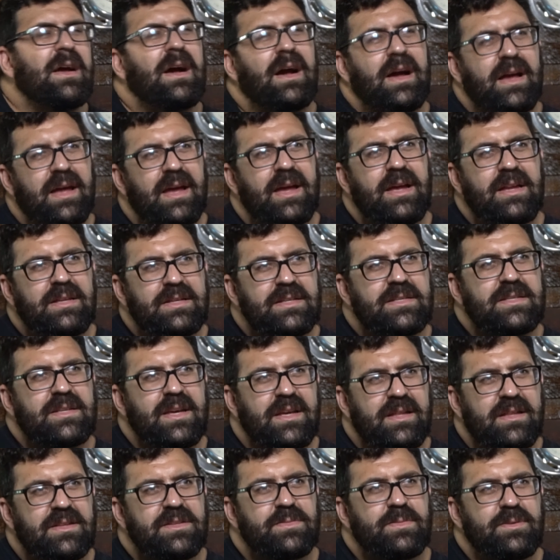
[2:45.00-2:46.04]
I hate to
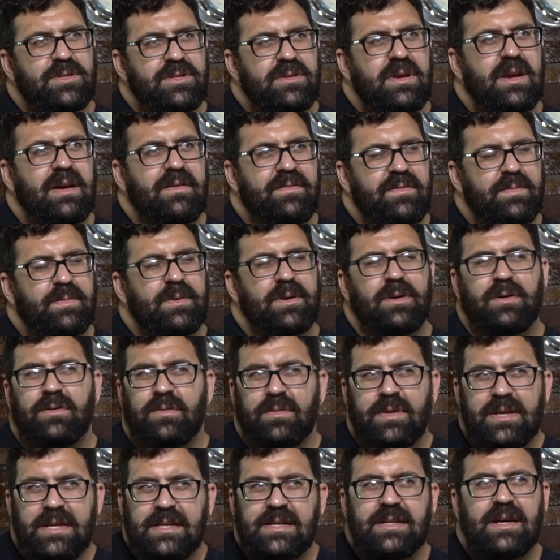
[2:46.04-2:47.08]
say this, but you have to put
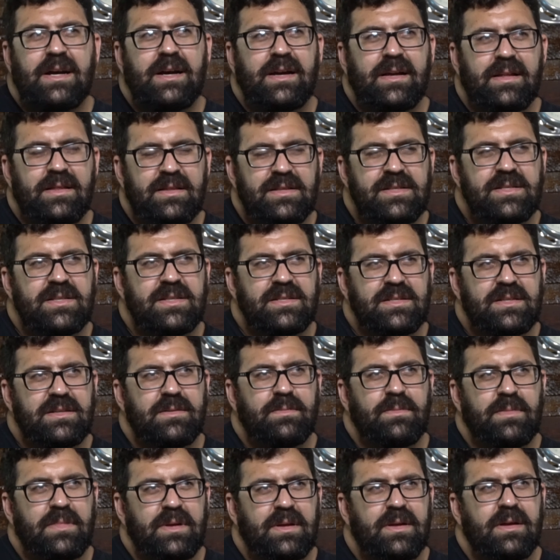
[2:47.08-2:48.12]
green dye in the
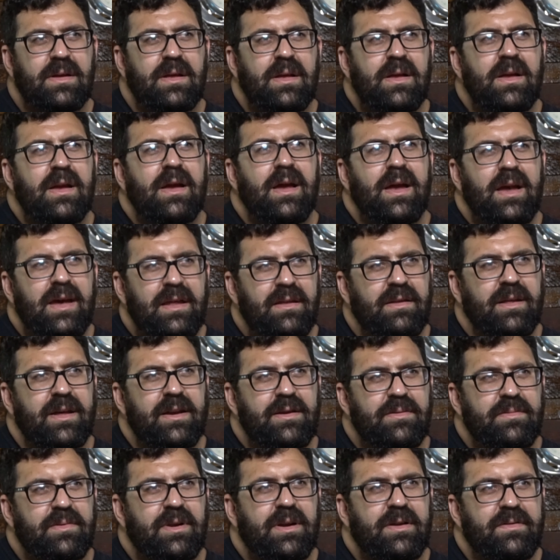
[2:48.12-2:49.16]
system and let
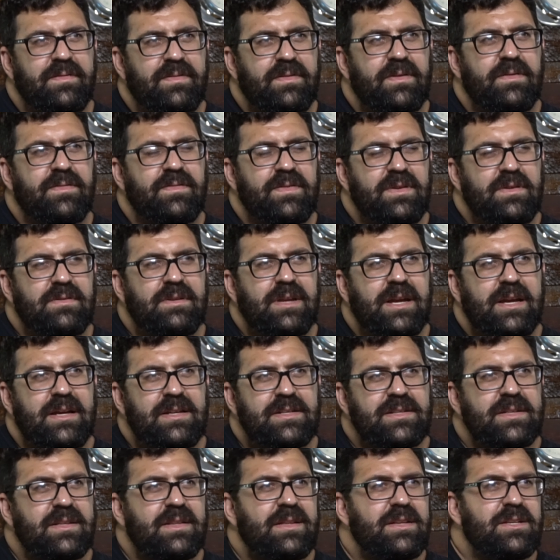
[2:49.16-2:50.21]
it run for a few
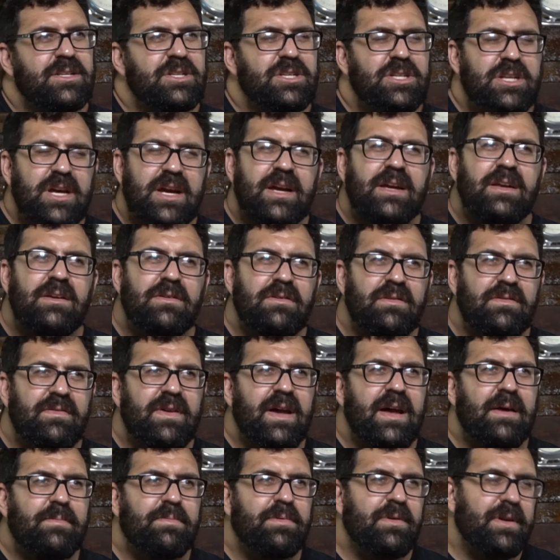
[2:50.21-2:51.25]
days, and then check your
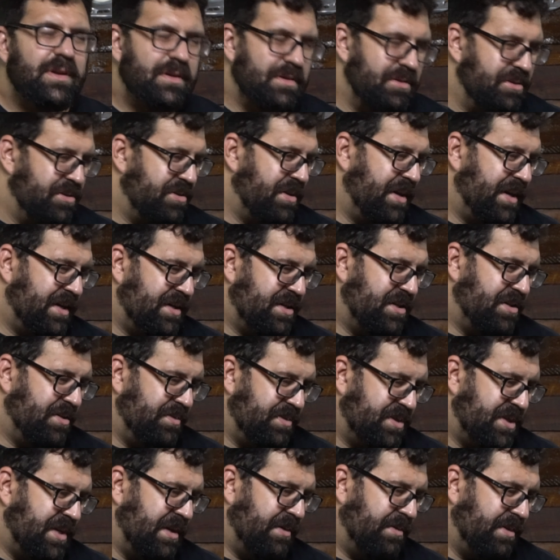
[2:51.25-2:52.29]
evaporator drain
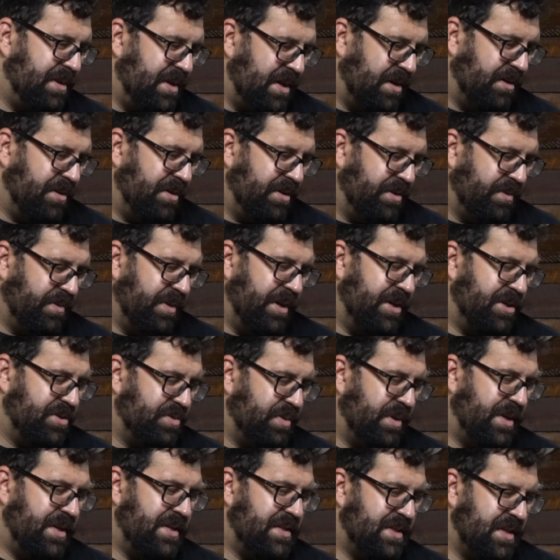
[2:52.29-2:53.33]
tubes. Now we know in the one
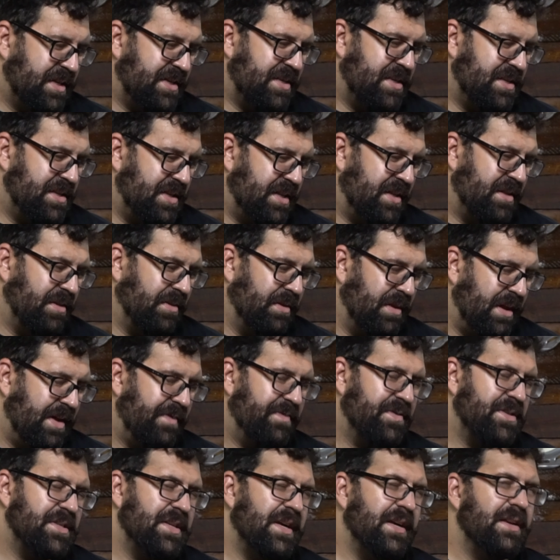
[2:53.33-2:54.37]
twenty-six is that the
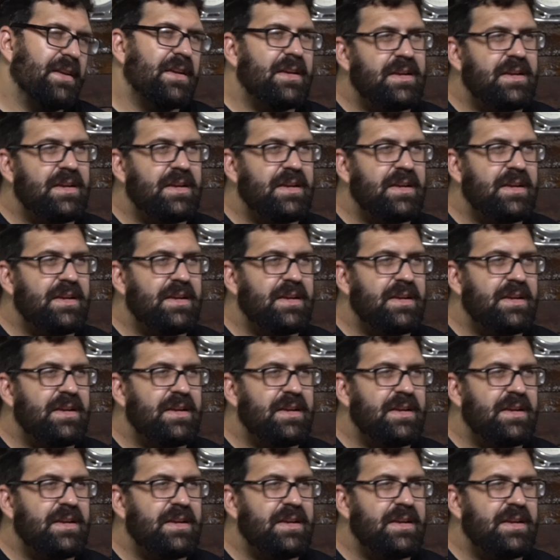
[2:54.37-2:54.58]
left side